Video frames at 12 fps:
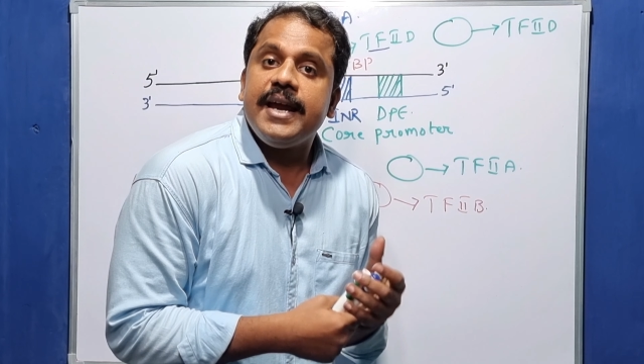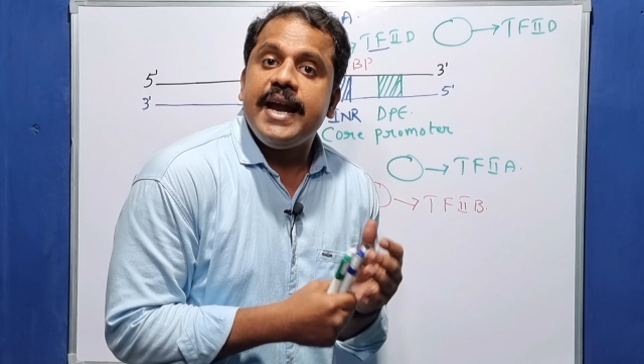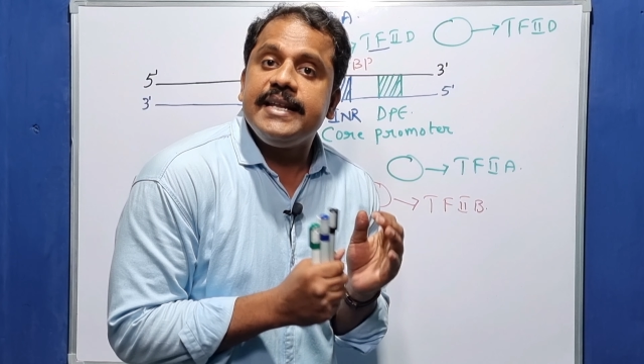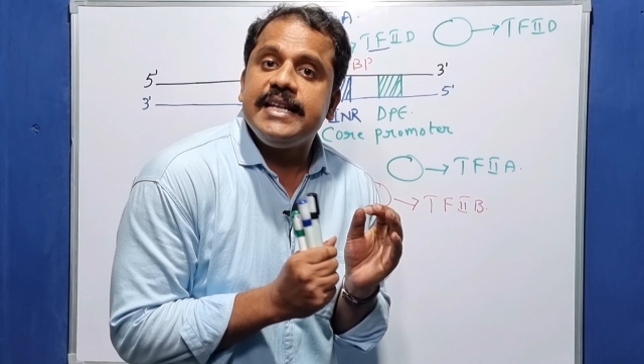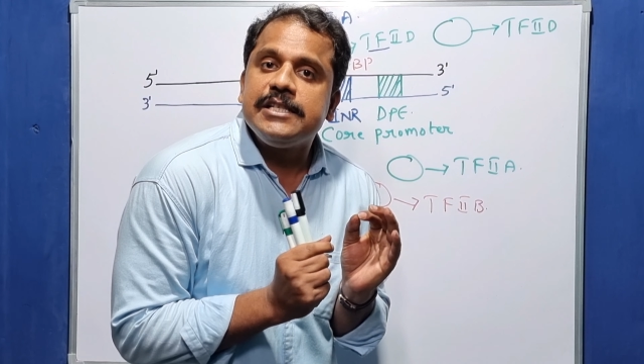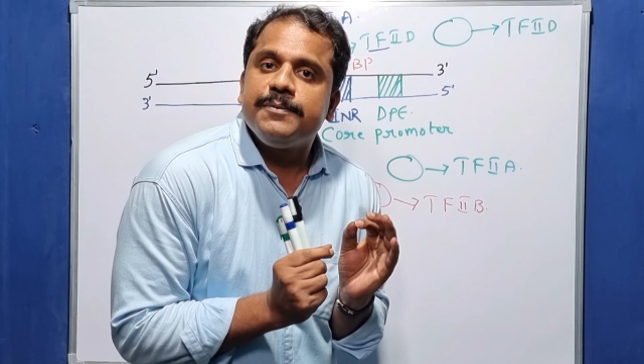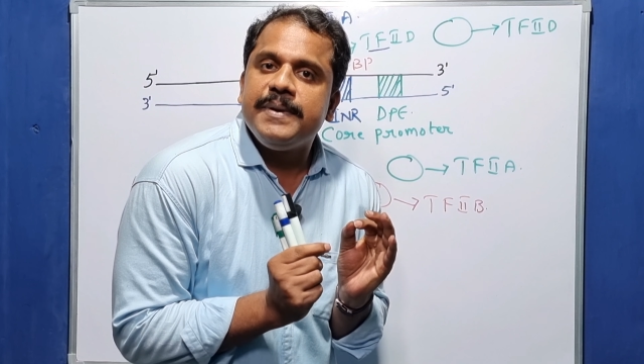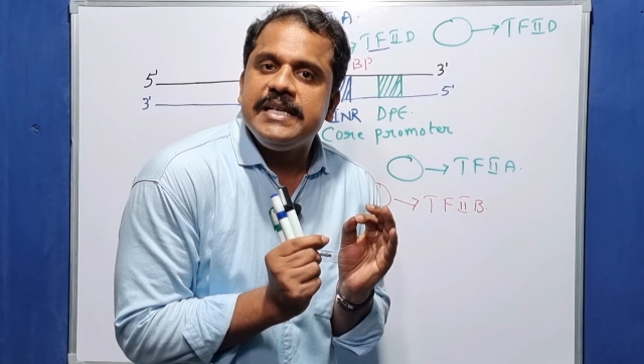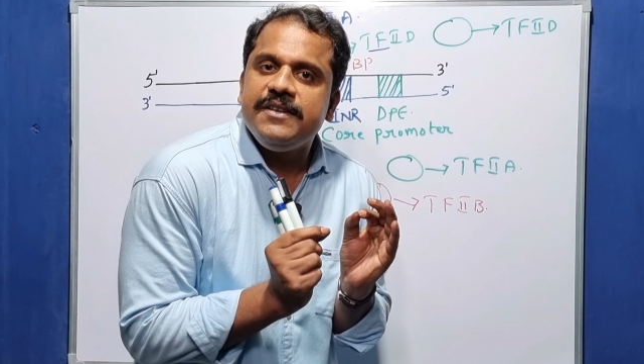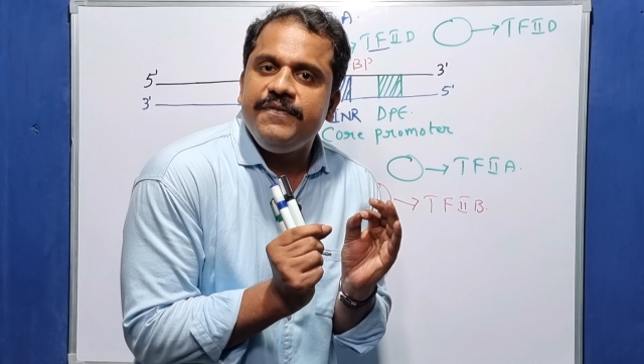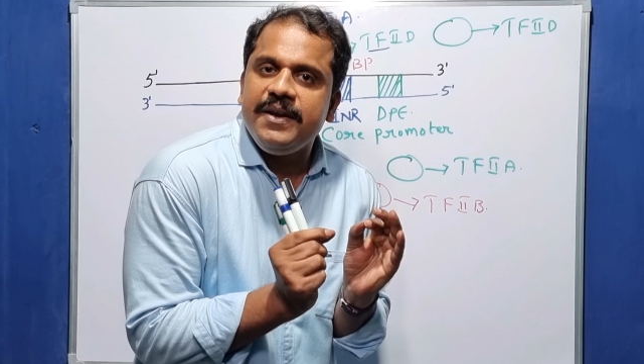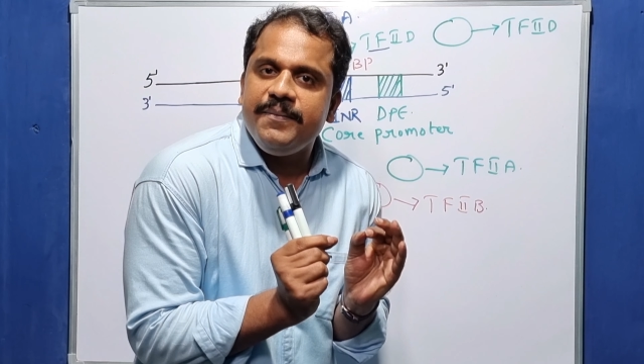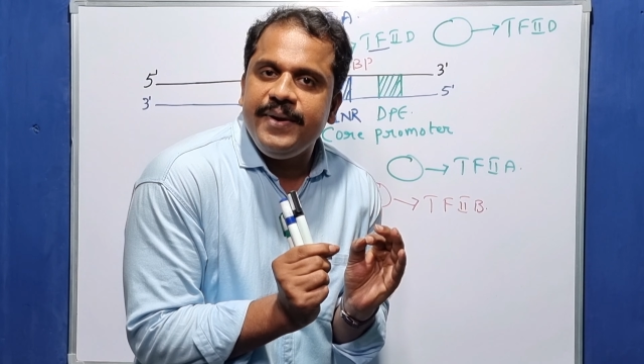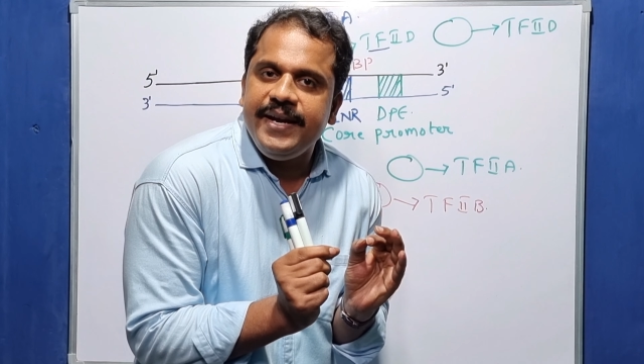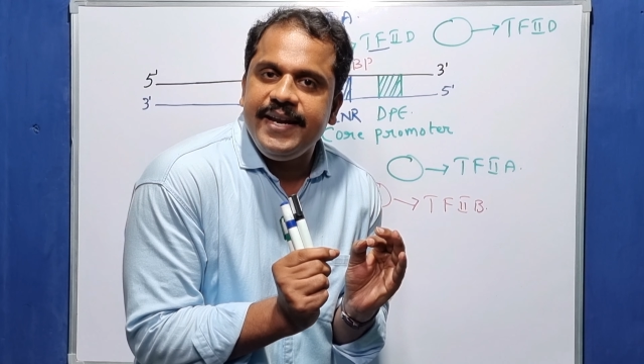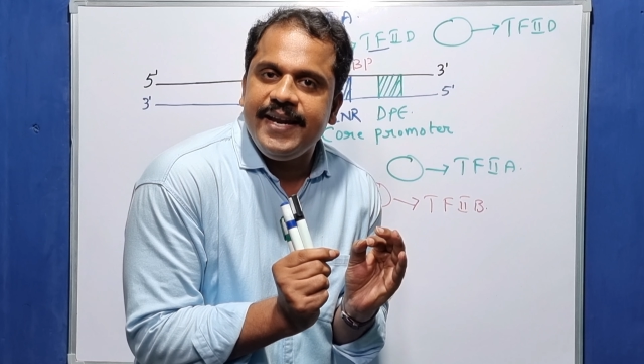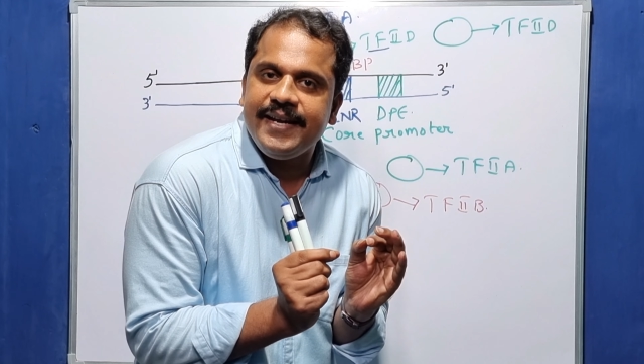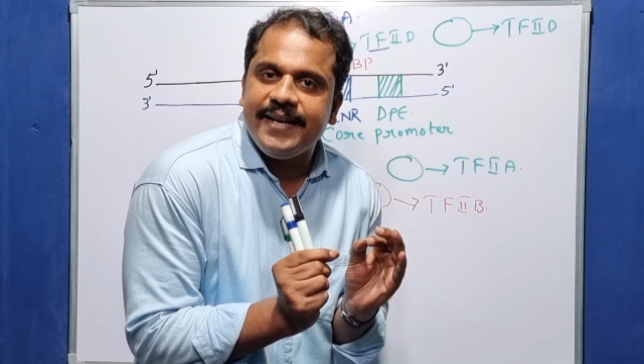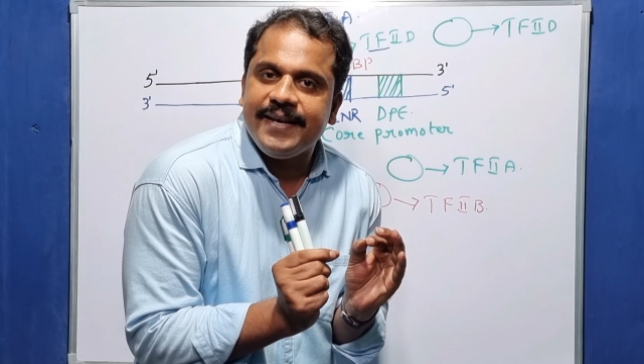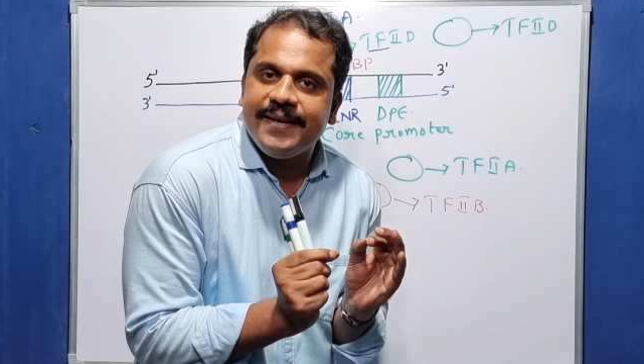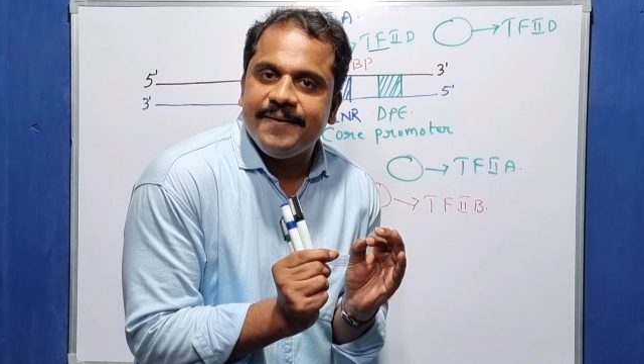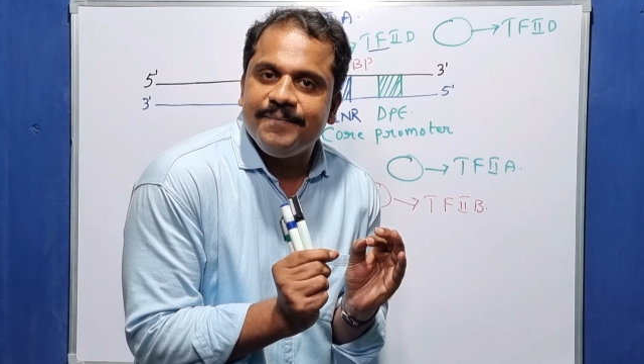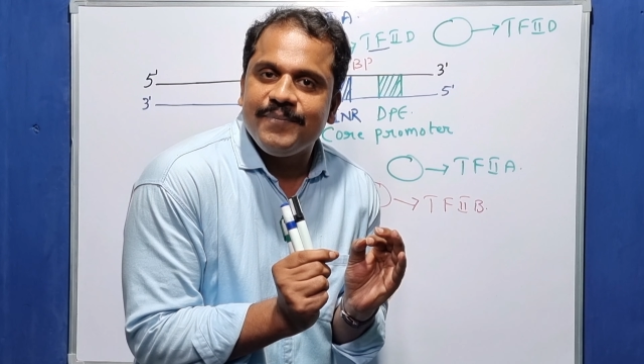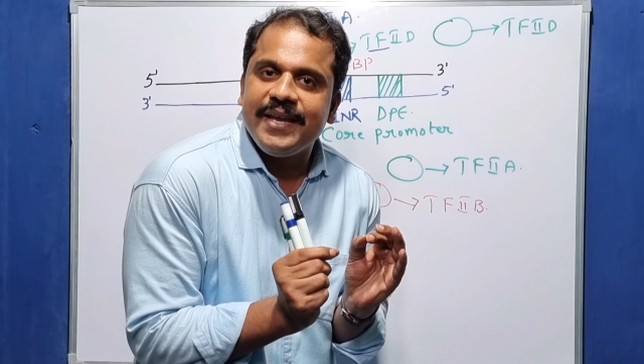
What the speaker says: and that specific mediator,